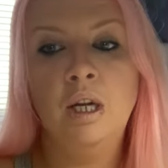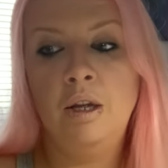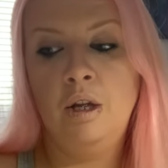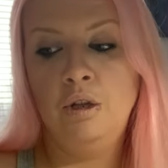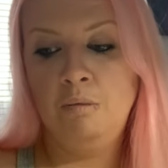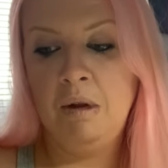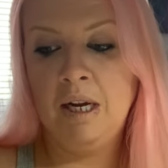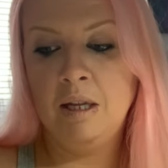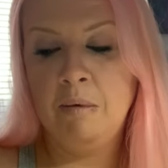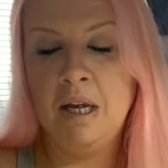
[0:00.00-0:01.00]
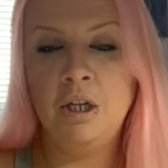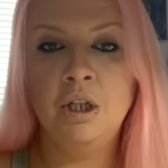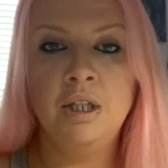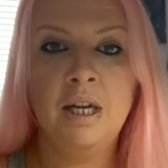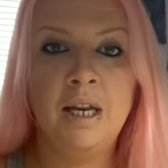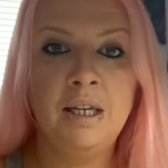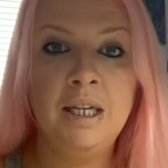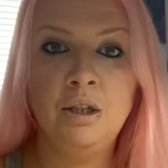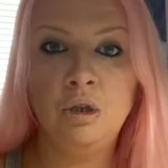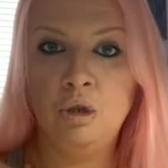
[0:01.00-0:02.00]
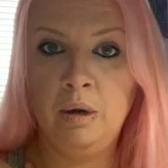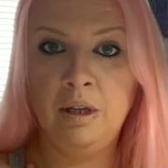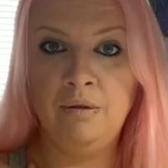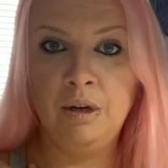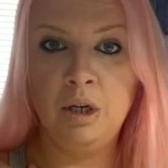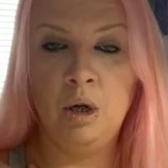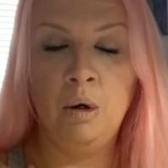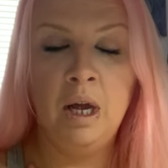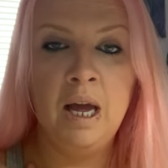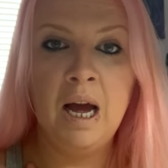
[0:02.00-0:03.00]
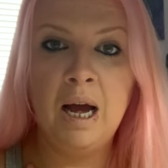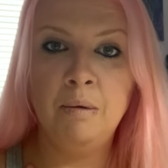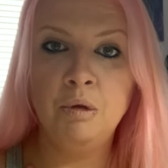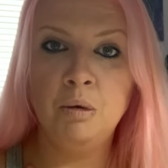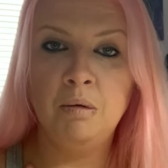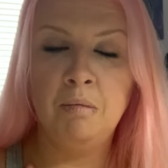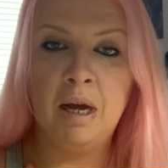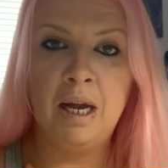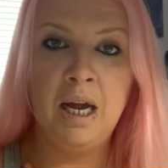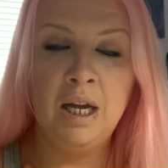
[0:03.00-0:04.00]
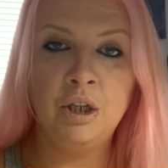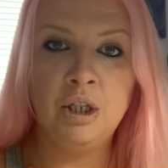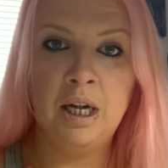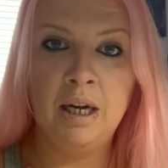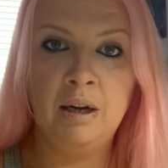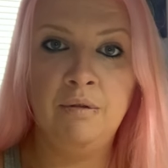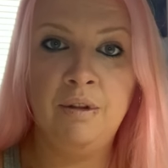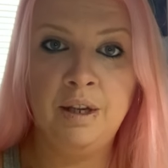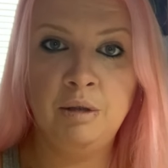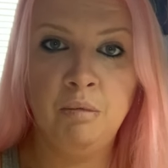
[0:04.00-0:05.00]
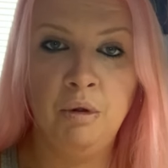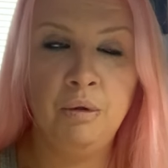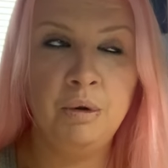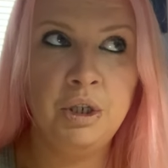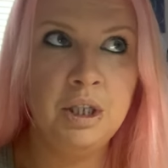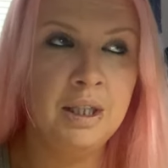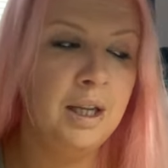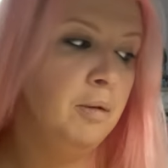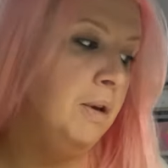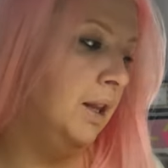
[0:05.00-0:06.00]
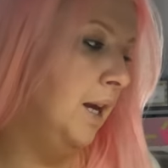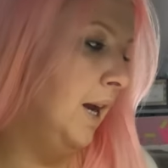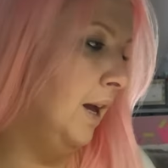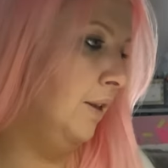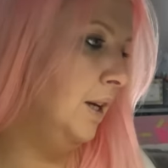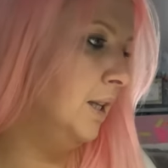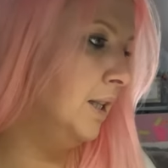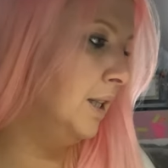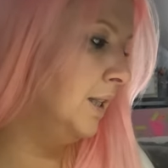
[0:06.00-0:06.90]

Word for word: uh, to picking the pages that I need to show in this video I'm doing my hashtag for this month which is a little bit late I think it's the